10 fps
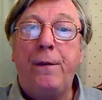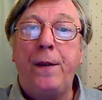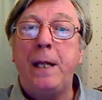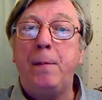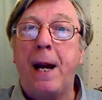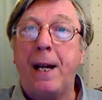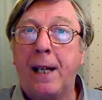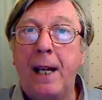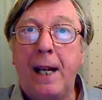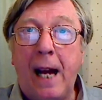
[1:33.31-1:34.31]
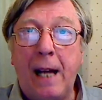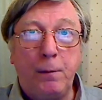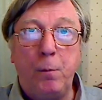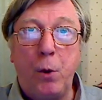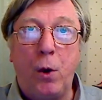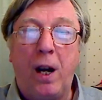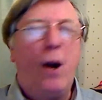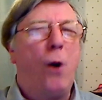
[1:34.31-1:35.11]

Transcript: feedback, and more.